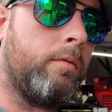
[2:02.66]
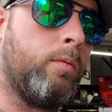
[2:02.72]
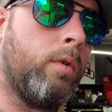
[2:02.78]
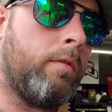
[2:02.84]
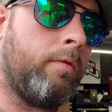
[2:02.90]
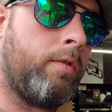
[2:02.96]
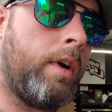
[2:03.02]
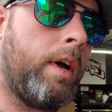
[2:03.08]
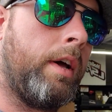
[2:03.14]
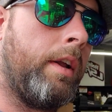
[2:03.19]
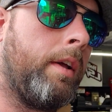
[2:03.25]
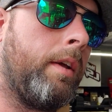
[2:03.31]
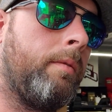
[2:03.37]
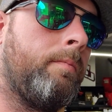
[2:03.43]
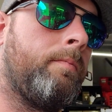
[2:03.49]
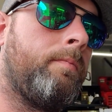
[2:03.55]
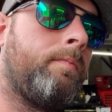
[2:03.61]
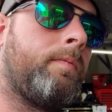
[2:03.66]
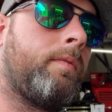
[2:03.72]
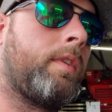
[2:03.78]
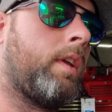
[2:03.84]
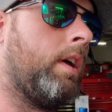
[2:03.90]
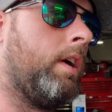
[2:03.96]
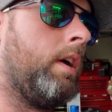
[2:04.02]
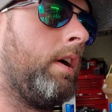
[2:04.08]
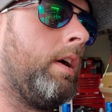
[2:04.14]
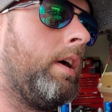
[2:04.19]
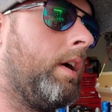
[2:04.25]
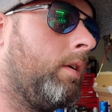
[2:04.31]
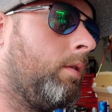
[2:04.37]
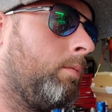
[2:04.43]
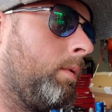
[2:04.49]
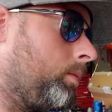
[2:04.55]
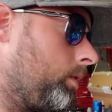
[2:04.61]
one Friday. Uh, I
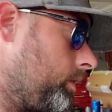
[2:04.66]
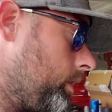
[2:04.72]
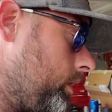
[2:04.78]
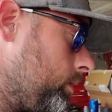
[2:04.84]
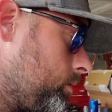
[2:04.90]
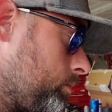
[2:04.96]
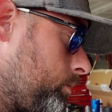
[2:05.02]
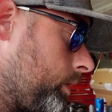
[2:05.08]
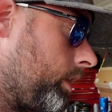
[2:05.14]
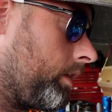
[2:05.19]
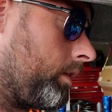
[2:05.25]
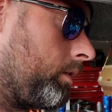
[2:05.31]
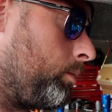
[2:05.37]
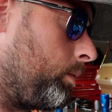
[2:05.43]
don't remember the day. It was beginning of the